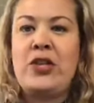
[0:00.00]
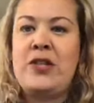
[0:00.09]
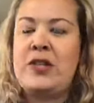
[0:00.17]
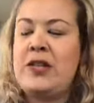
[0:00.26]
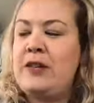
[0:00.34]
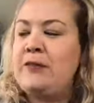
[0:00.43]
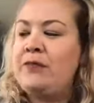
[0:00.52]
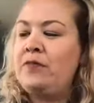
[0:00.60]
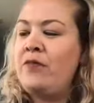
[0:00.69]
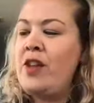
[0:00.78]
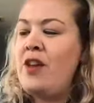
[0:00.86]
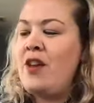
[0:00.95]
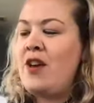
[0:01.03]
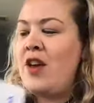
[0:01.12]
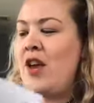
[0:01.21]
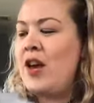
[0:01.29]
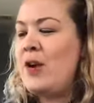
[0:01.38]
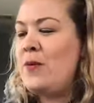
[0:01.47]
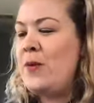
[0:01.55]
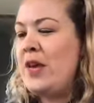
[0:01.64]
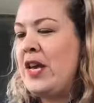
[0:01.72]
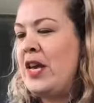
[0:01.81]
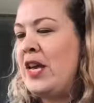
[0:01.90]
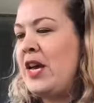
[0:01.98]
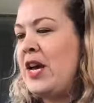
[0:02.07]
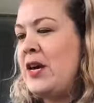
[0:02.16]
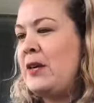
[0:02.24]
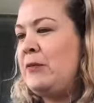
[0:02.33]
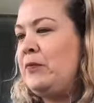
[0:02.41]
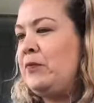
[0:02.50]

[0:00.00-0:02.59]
So here we go.